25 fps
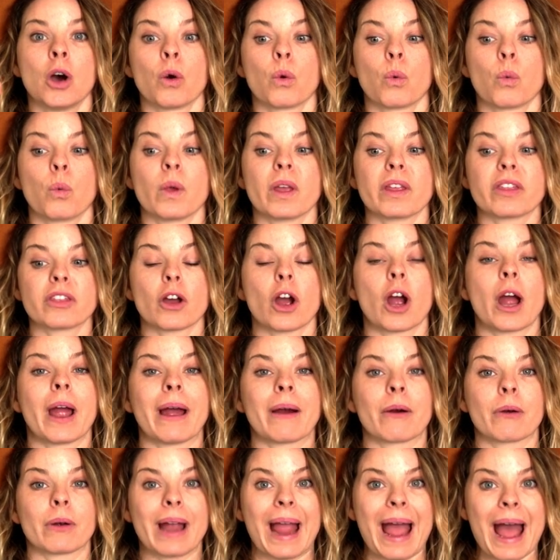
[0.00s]
With
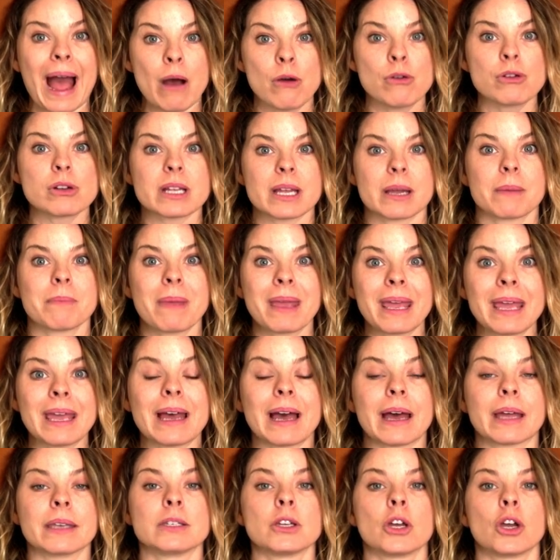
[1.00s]
our out
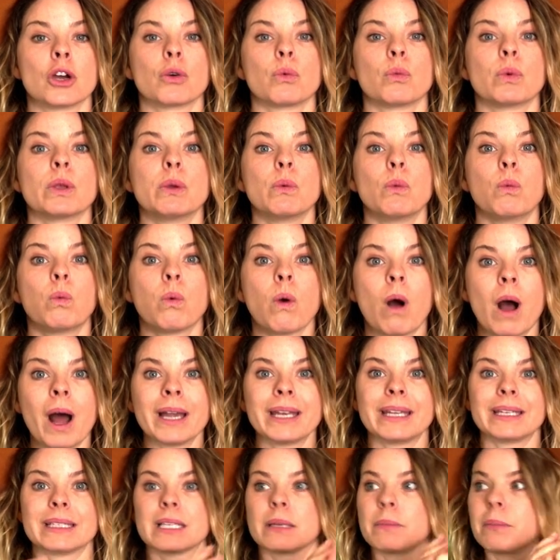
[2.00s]
command, we
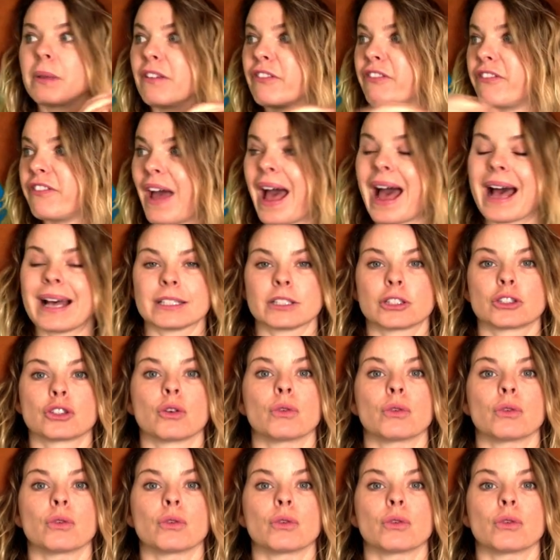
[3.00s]
want it to be fast.